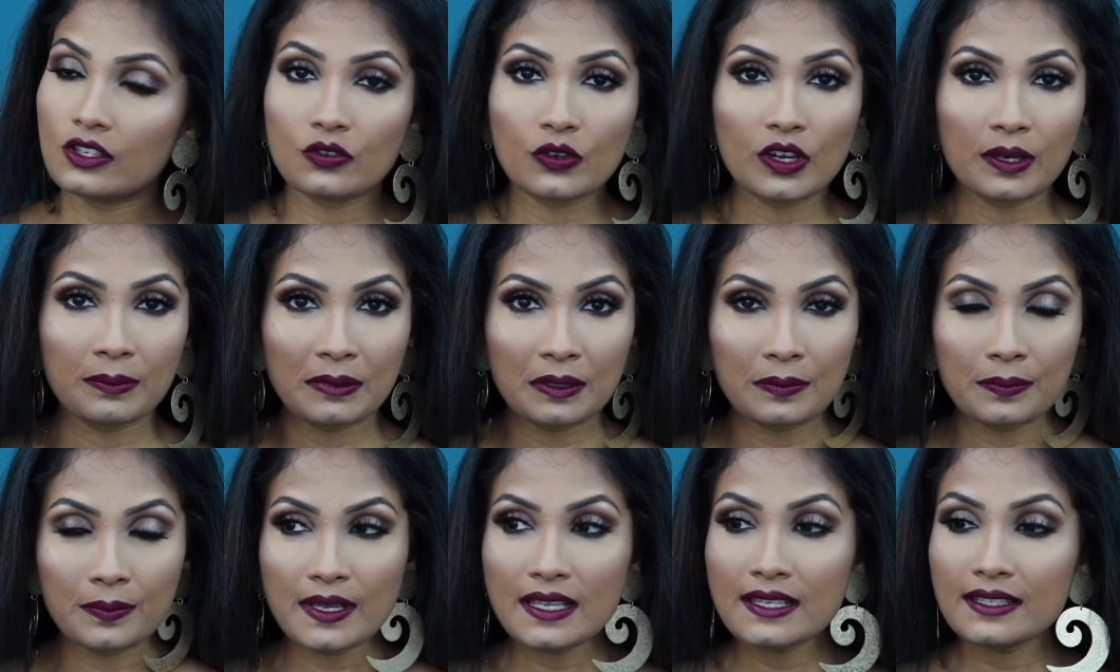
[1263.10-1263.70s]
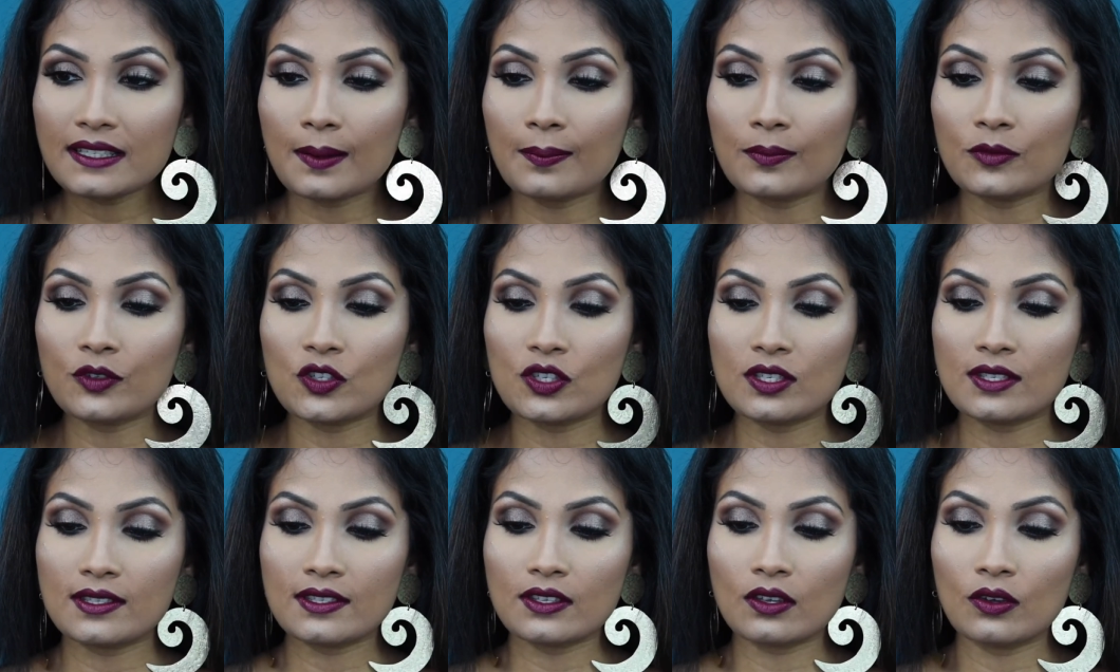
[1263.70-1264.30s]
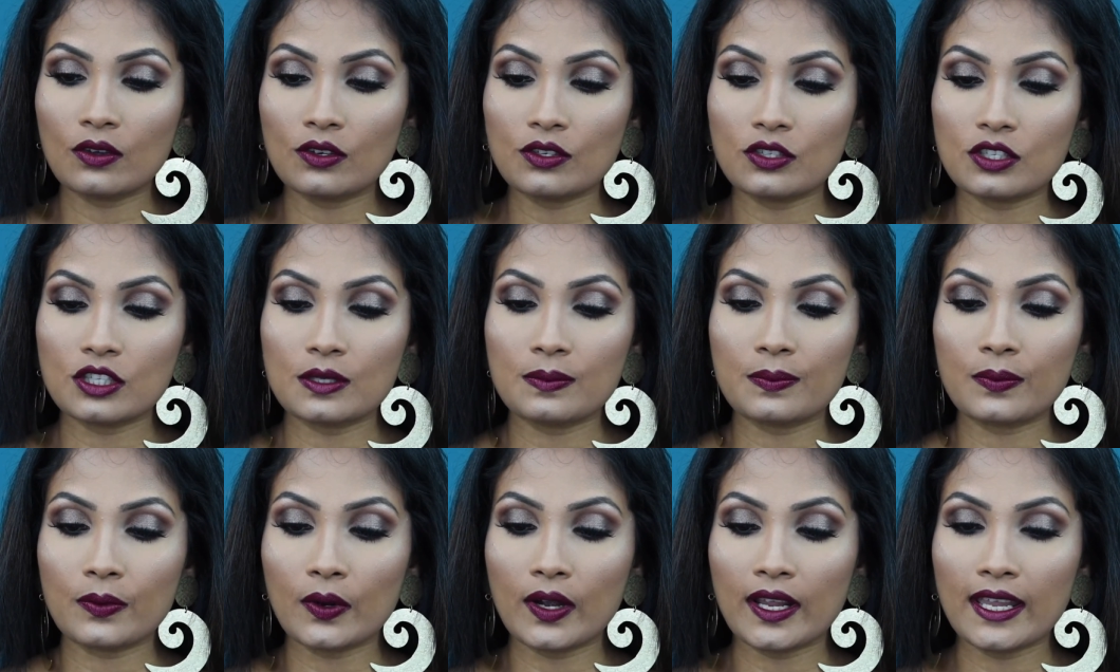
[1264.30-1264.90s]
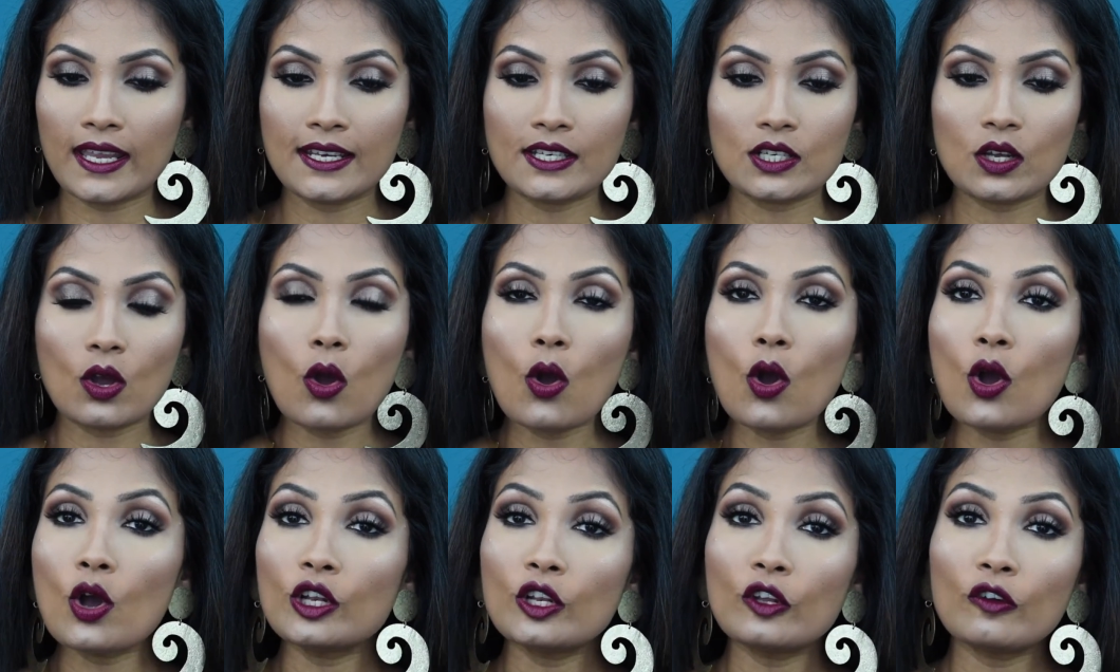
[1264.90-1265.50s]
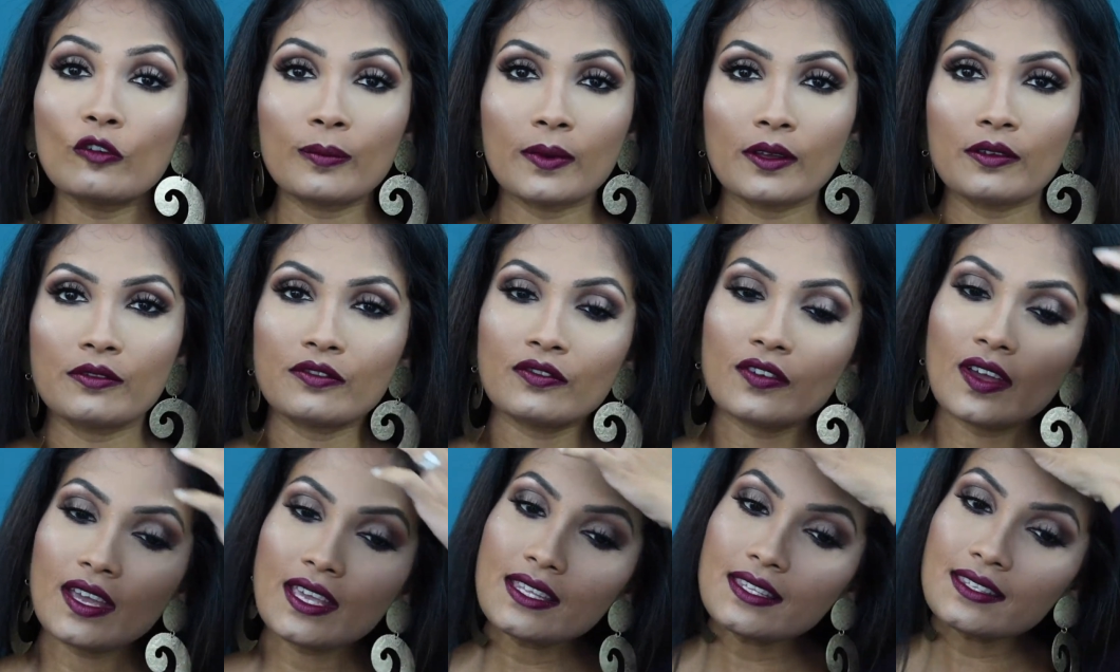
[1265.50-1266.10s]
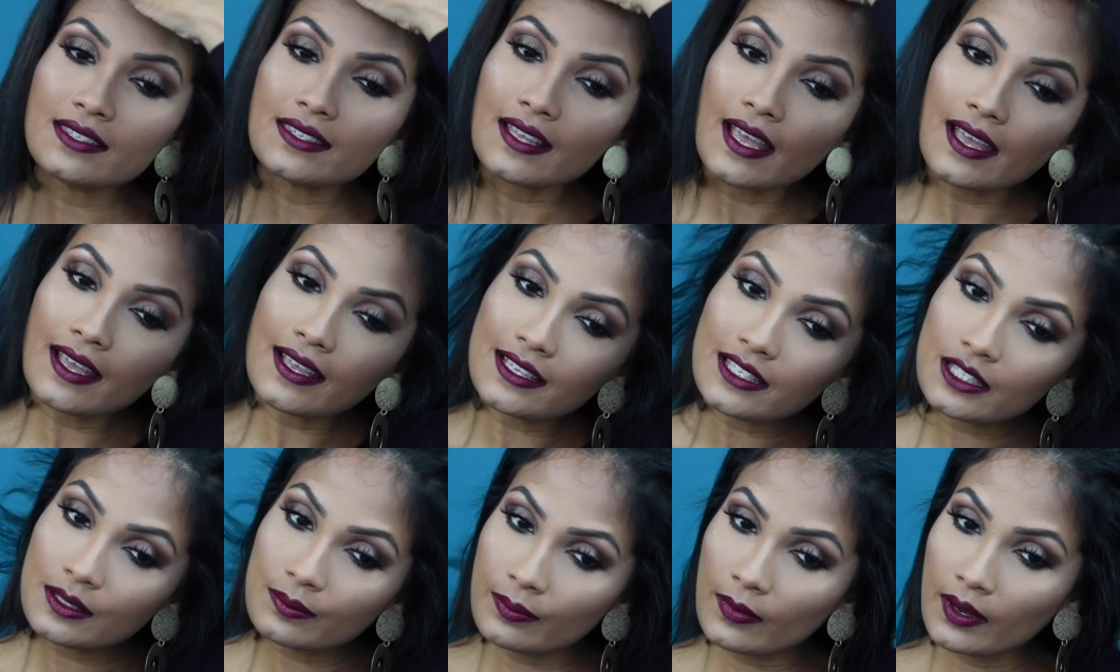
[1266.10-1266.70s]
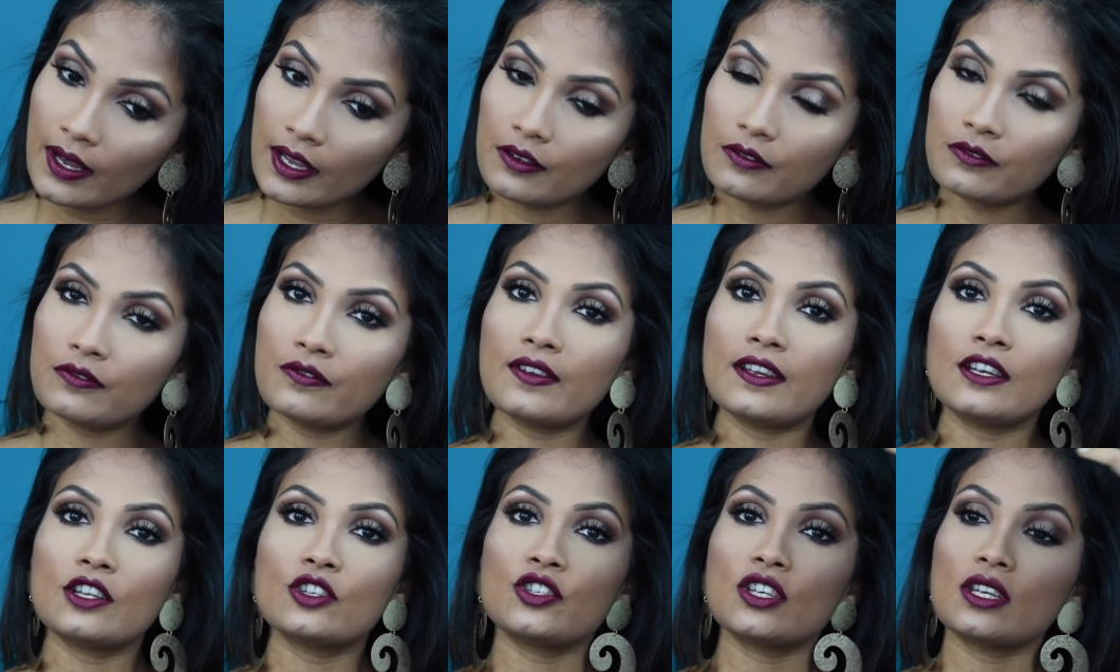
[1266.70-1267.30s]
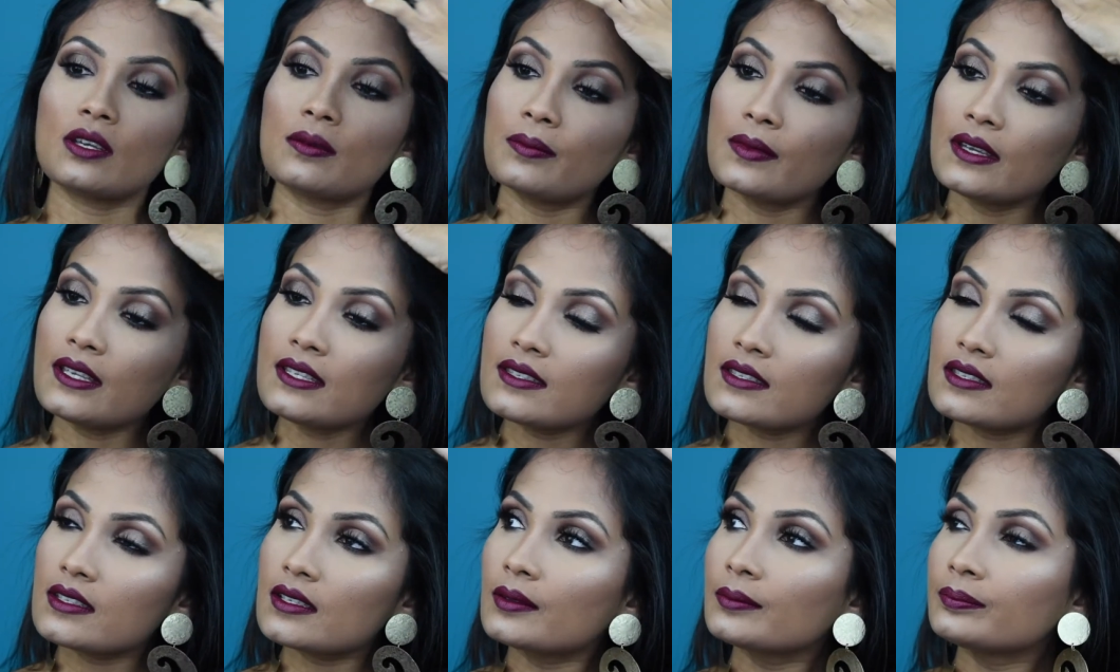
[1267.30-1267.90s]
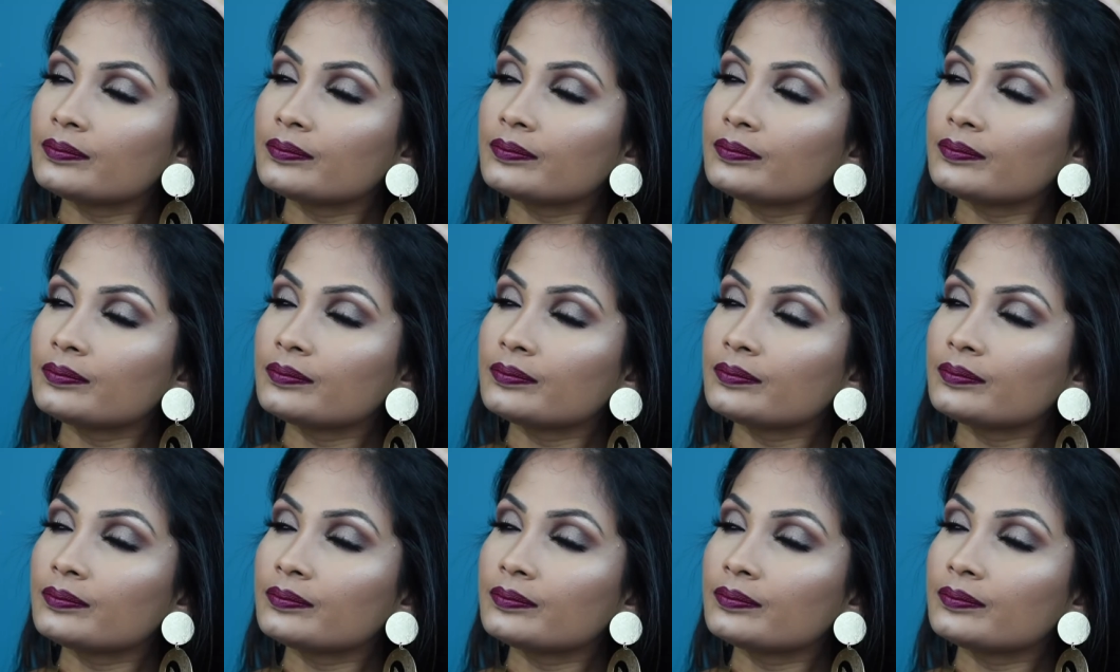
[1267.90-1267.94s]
Treatment Mist. I'm just going to spray it all over my face as my finishing mist.